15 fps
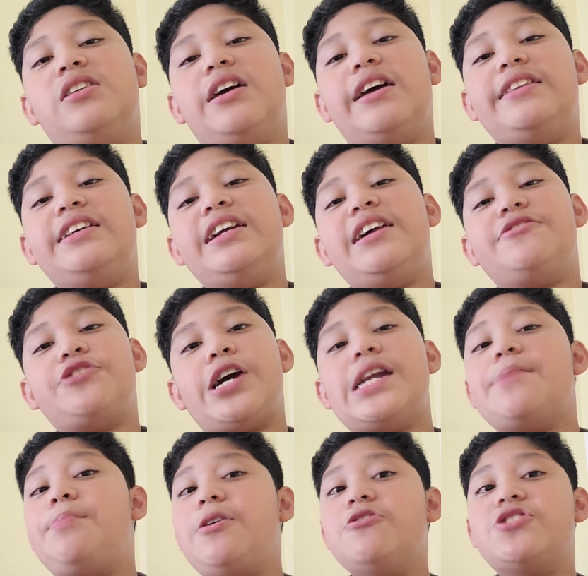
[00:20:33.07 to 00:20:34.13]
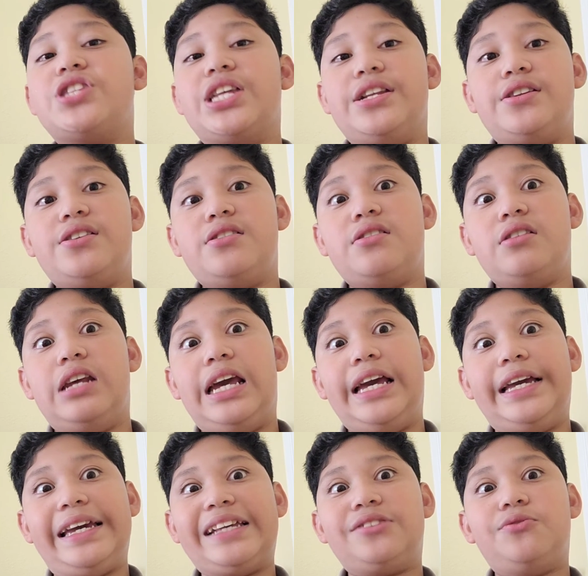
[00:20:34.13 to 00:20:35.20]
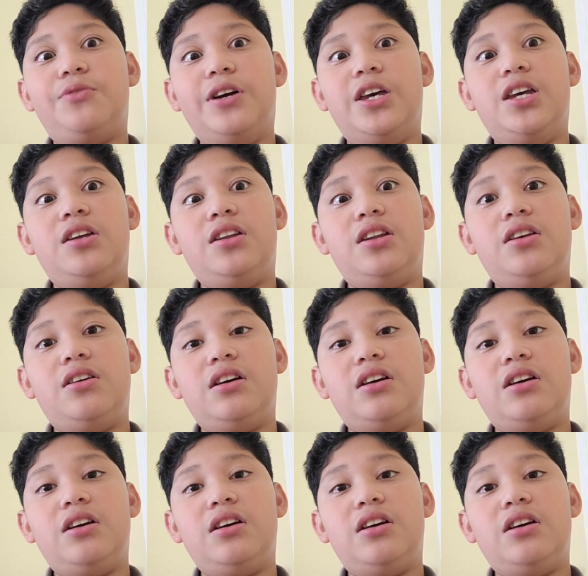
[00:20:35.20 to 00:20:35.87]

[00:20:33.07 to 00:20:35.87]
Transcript: And then I tried to post it. And guess what?